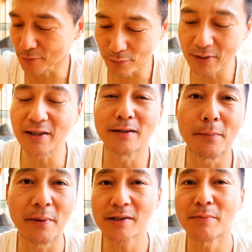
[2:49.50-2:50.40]
really
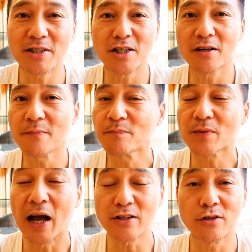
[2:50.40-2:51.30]
the best matcha
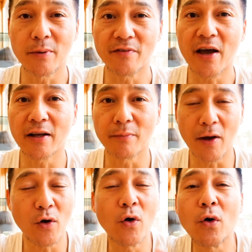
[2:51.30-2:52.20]
ice cream I've had in
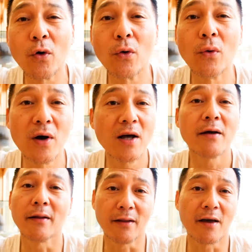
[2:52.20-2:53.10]
my whole
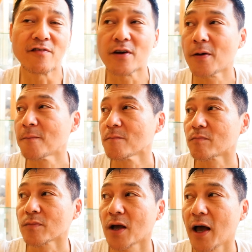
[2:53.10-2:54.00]
life.
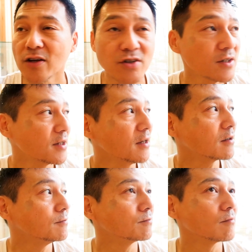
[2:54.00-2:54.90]
I actually think
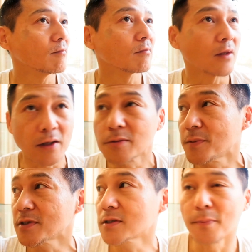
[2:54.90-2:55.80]
this
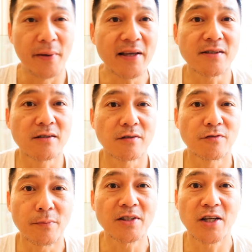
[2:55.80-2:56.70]
place is the best
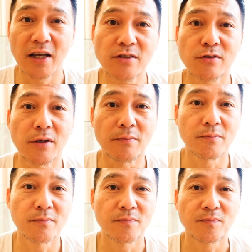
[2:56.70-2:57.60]
for matcha ice cream.
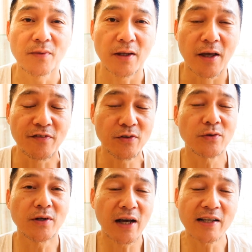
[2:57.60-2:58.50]
If you
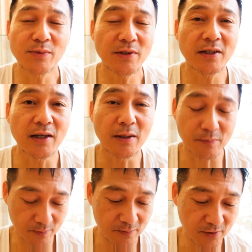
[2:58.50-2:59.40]
guys want to
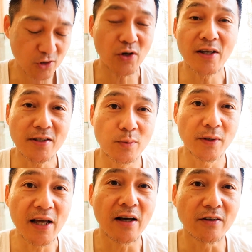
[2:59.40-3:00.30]
um, try this
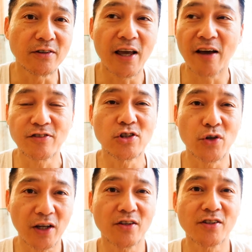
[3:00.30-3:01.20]
one out, you have to trek